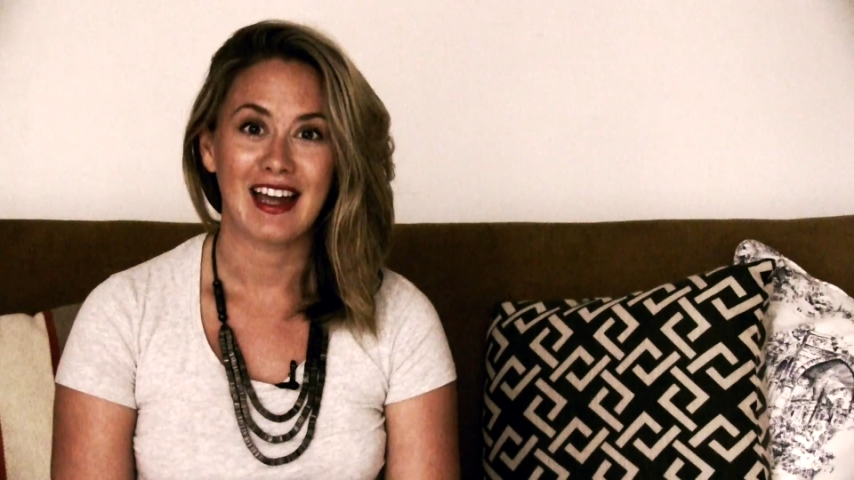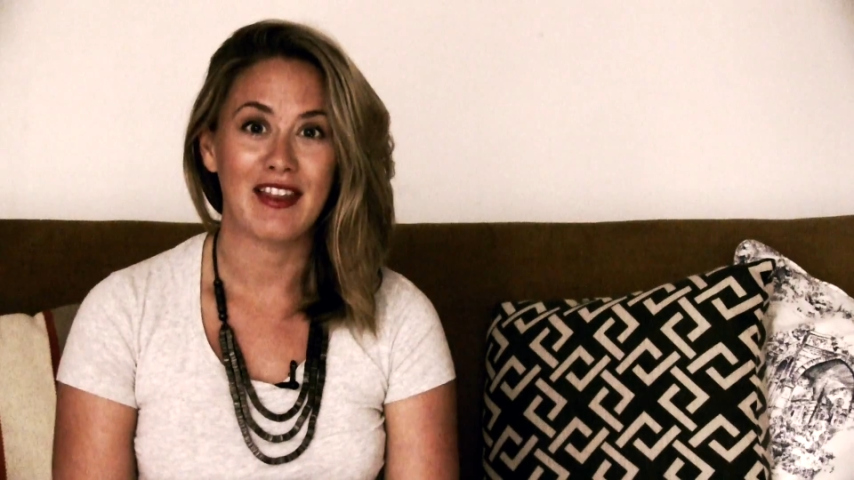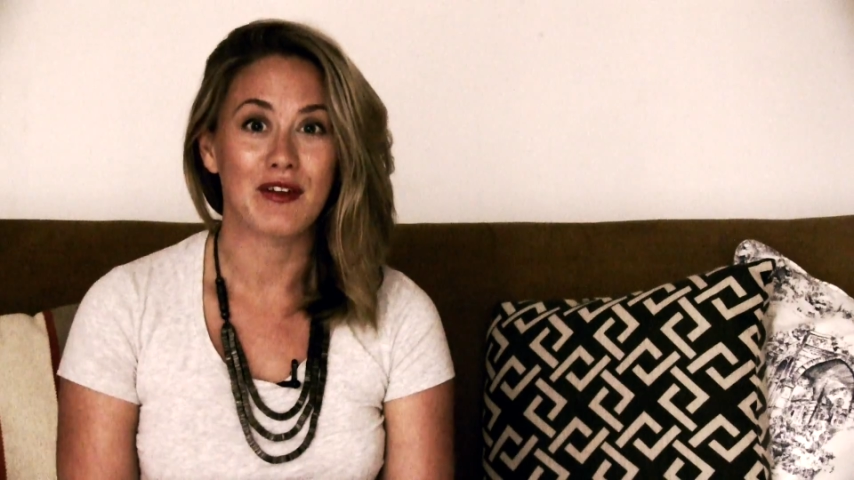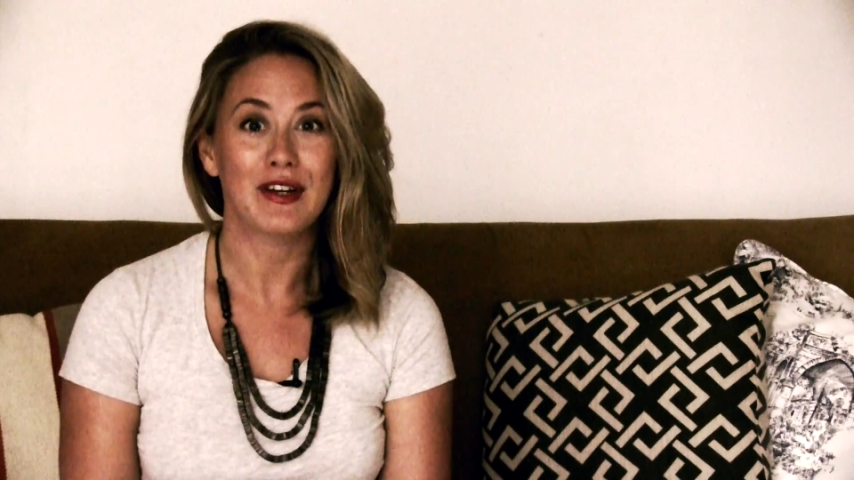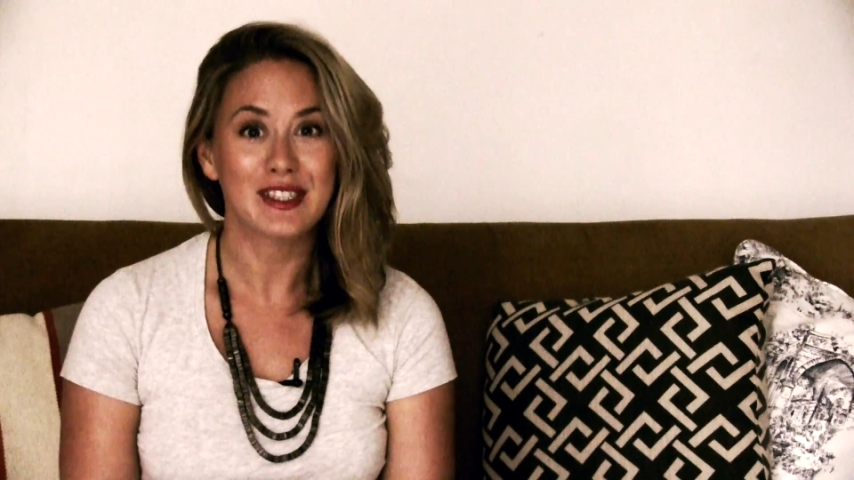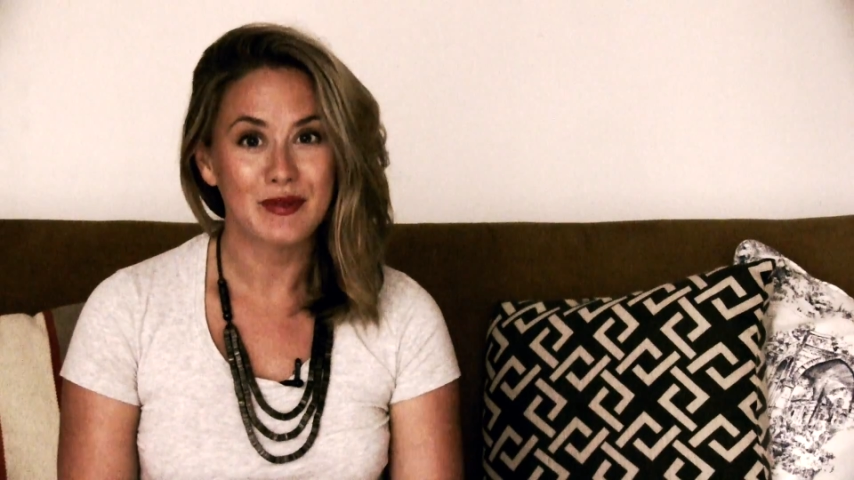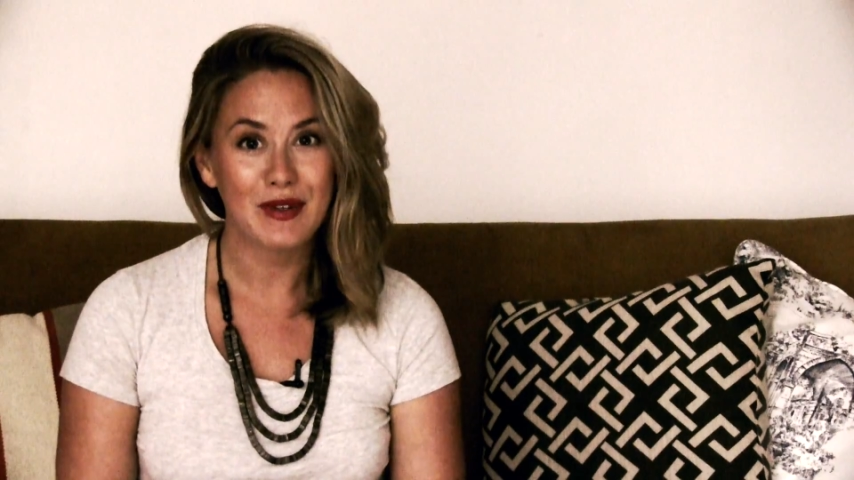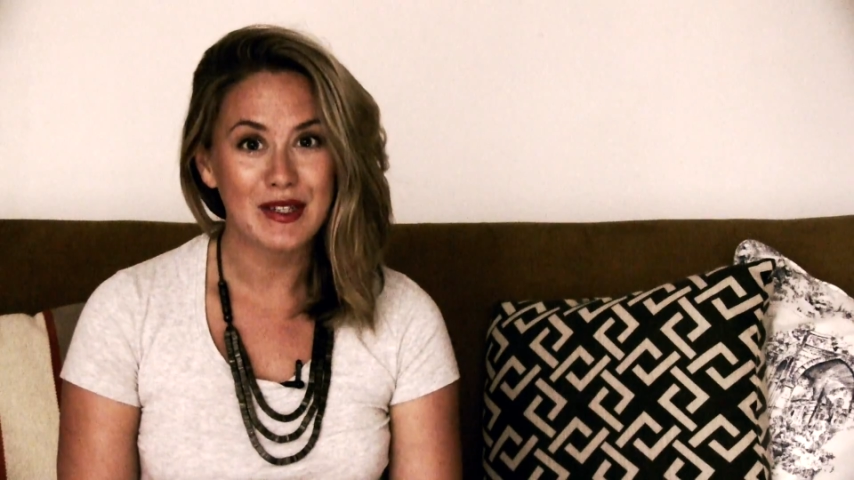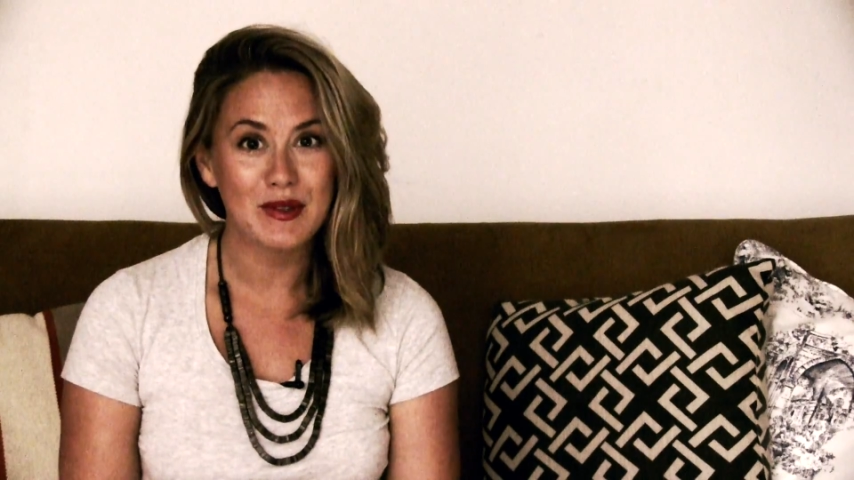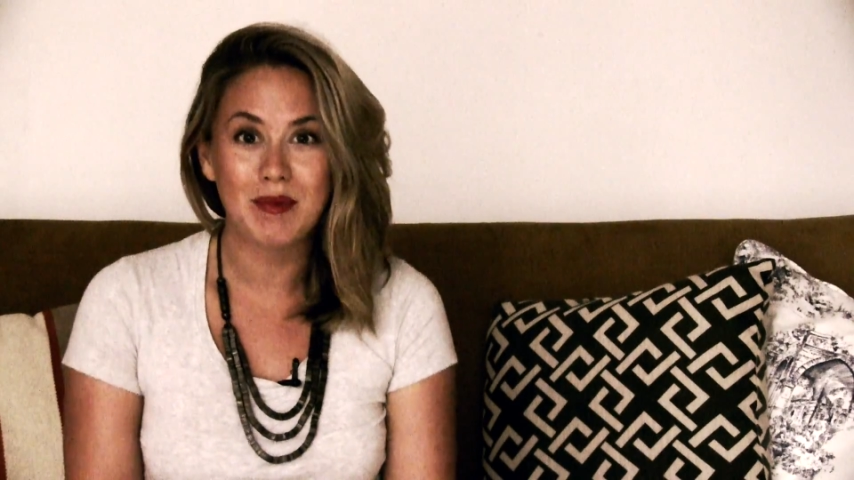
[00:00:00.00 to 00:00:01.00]
And the reason
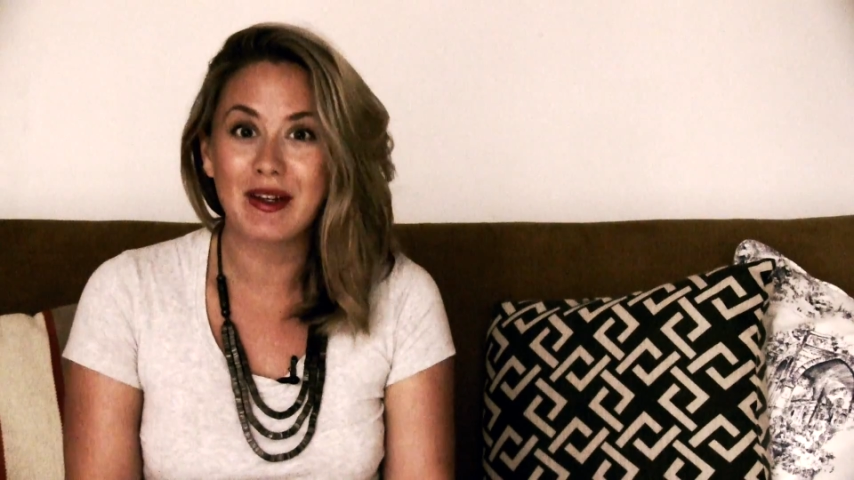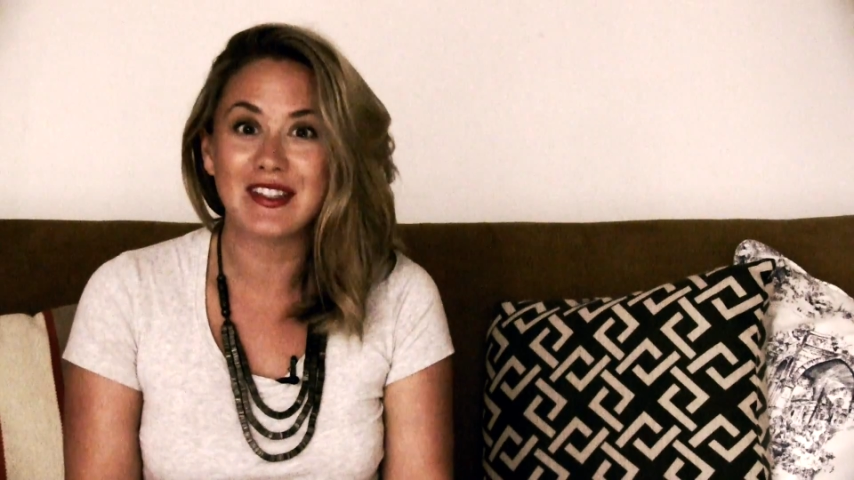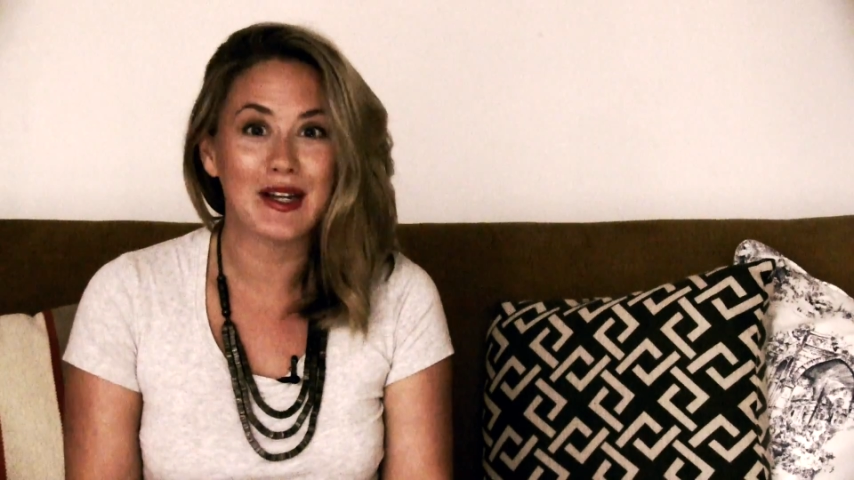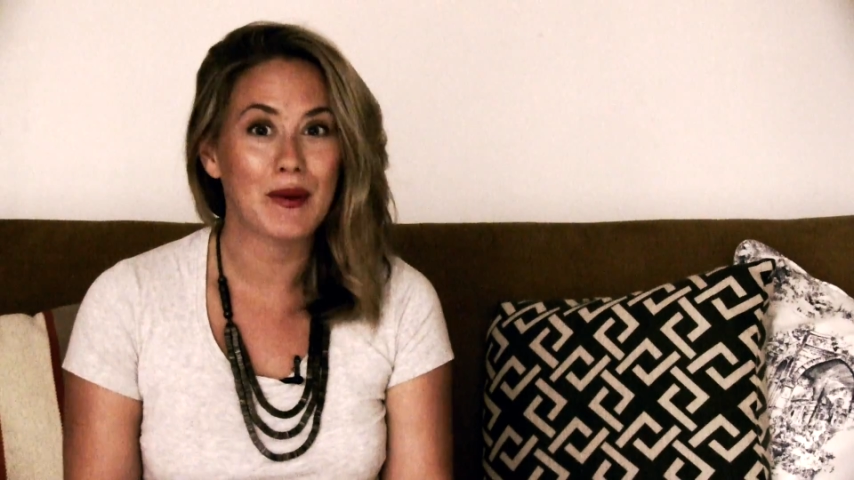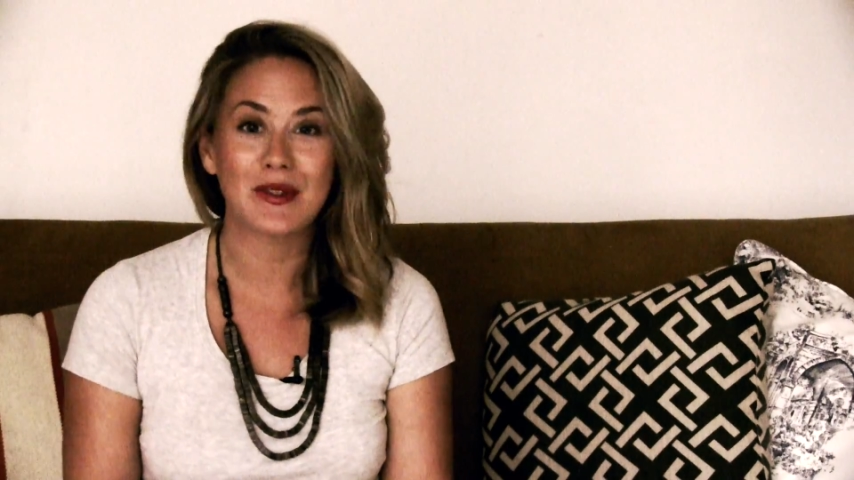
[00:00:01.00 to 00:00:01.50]
was because I